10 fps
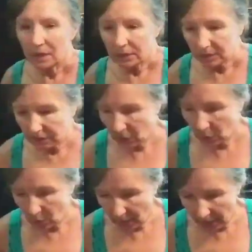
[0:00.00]

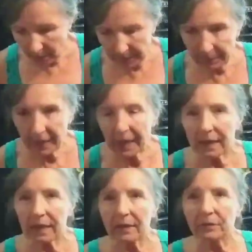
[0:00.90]
So I'll be
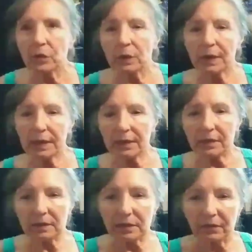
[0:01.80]
back after I get
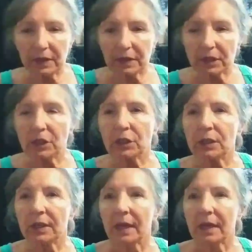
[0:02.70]
this
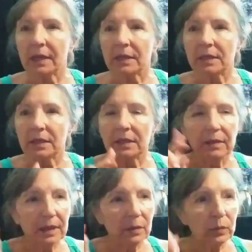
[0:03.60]
finished and
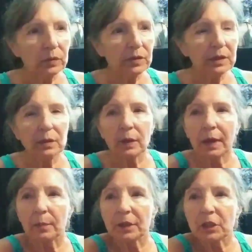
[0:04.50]
then we'll see
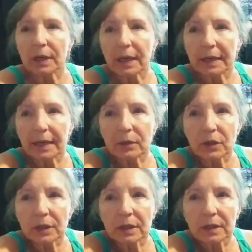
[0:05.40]
how much I got out.